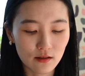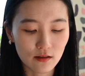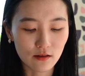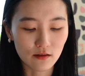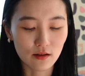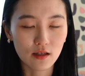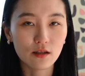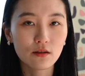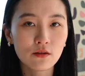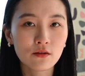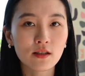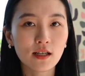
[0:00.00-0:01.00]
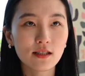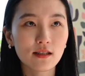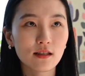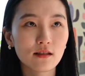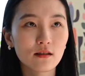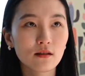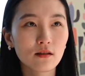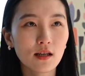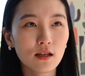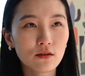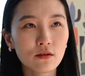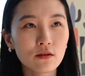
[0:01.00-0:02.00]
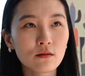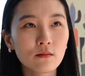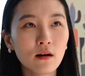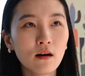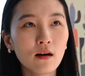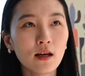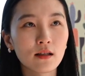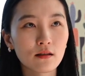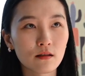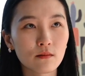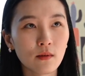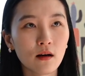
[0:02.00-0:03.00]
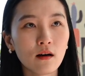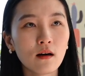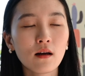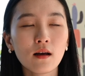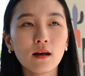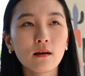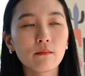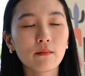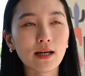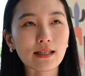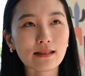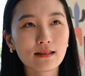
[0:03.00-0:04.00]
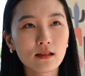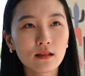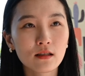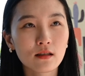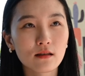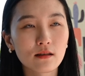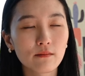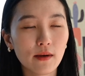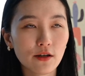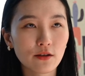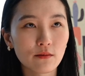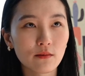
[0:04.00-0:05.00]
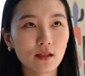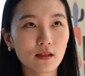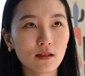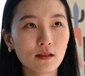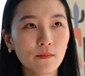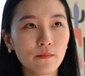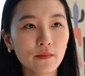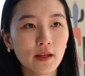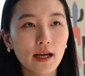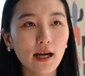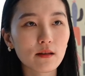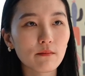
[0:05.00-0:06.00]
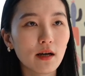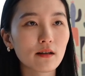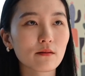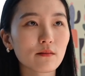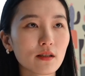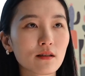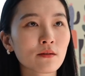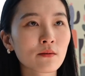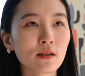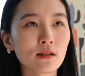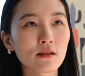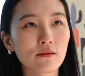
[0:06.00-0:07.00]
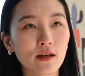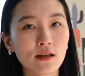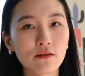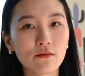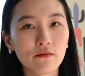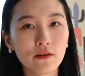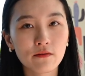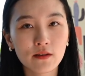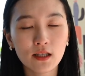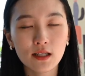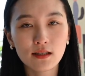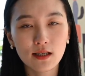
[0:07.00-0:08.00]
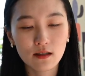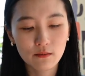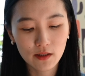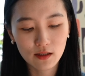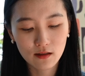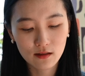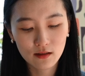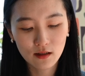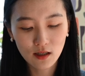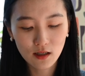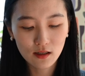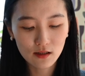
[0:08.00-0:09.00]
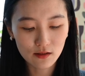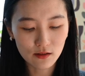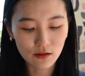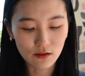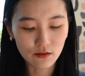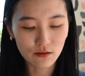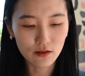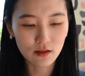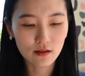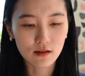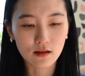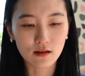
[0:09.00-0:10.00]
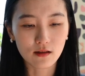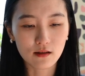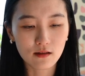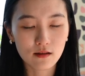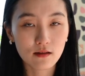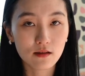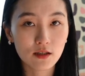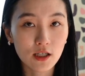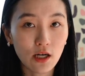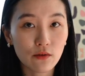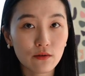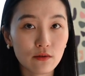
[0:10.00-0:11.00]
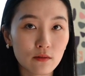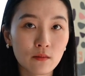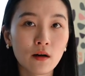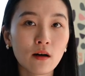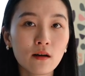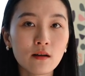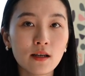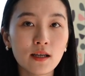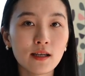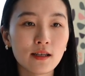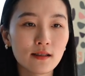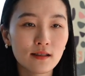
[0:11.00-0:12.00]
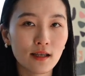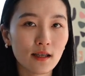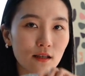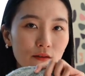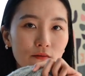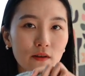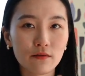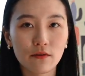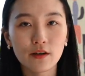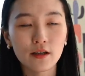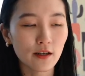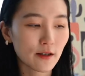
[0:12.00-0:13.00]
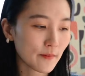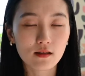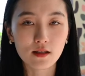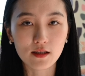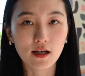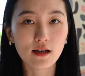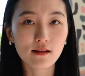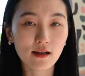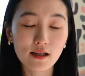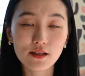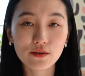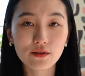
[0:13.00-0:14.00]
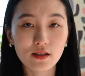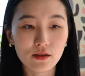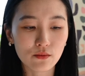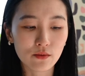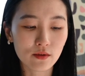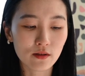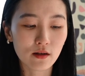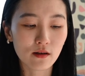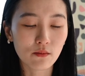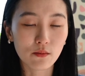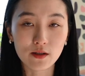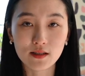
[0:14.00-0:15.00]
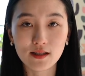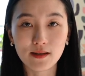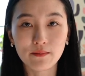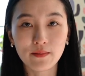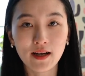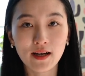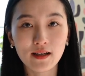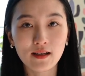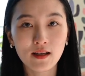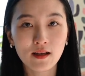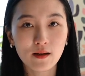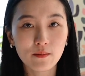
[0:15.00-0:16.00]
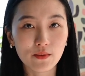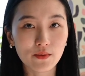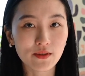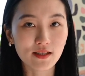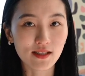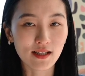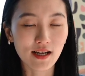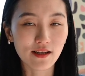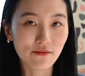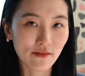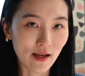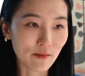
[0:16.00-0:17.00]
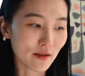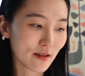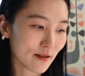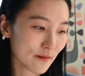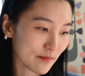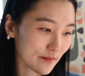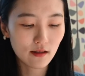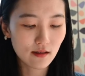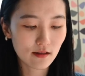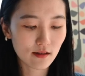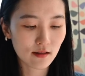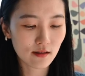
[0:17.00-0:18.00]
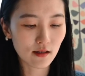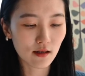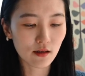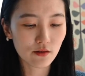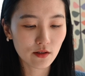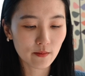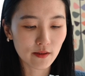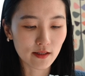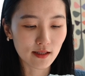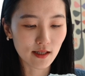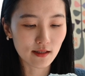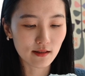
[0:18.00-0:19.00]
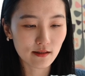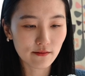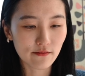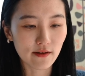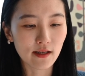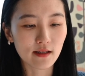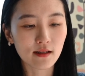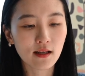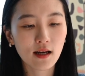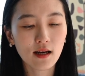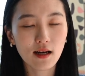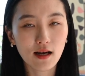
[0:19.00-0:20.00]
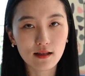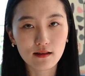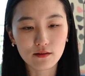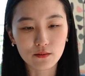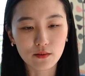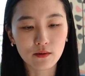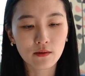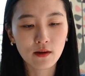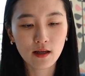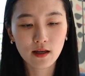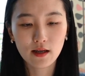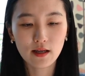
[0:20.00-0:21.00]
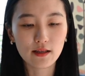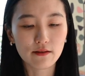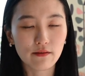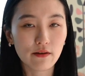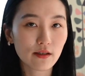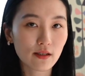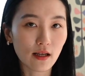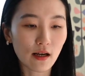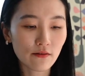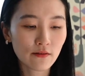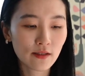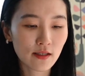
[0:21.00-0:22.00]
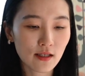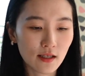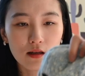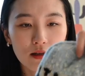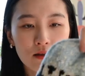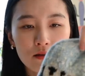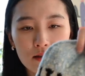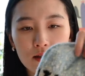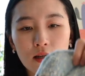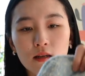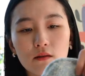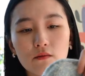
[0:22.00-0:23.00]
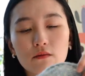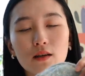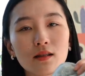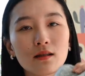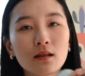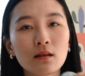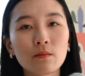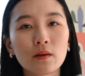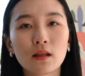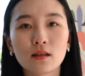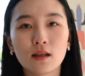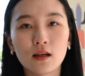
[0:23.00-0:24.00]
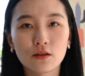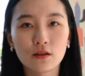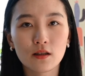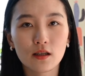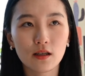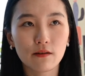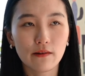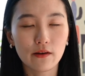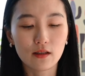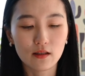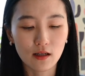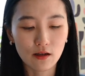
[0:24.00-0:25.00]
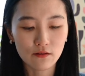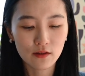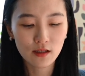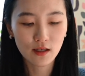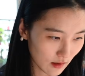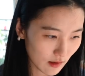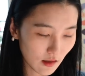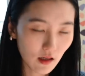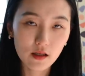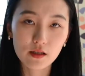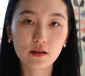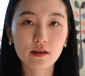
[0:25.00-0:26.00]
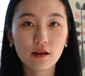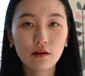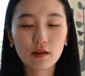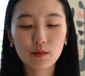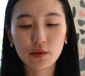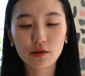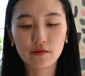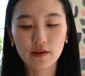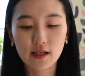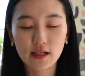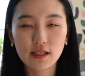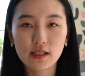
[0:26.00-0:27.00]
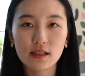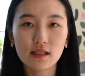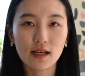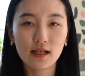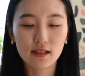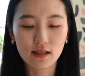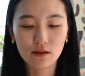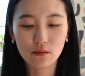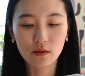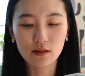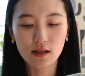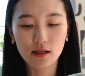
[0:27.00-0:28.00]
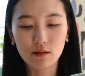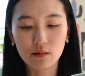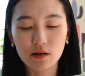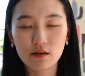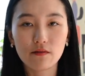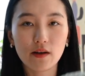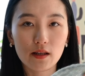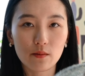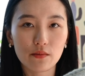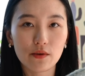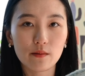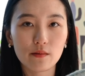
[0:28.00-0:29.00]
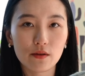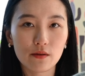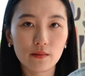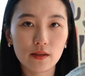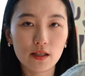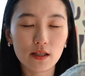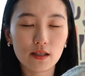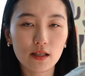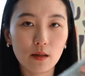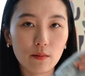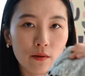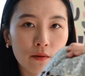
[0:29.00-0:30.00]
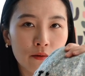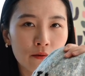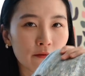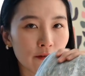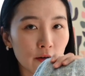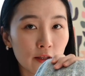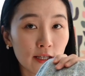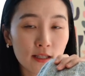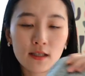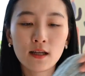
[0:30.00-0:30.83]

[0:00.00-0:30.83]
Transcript: So there are two sizes, extra small and small. My sister's head measurement was around 50 centimeters, so the child small is a good fit for her. The yarn that I use is Woolstok Worsted by Blue Sky Fiber. It's 100% fine Highland wool. It's very soft. It looks kind of rustic, but it's actually very soft. So the only modification that I did was I modified the brim to be double folded.